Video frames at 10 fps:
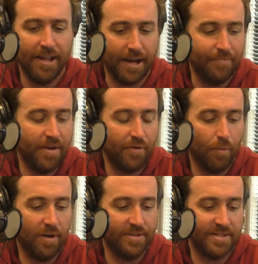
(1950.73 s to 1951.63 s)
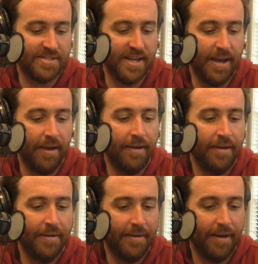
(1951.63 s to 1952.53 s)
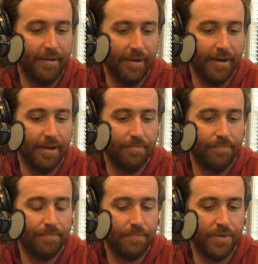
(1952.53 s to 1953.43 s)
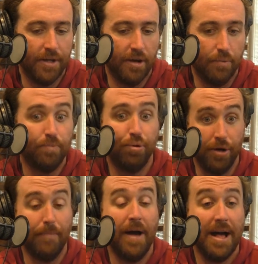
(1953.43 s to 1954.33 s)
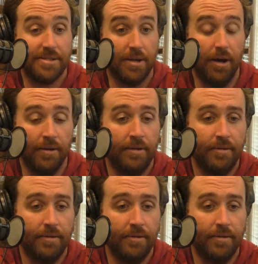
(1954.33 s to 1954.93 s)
Like I'm never one to say, uh, you know, put a mask on.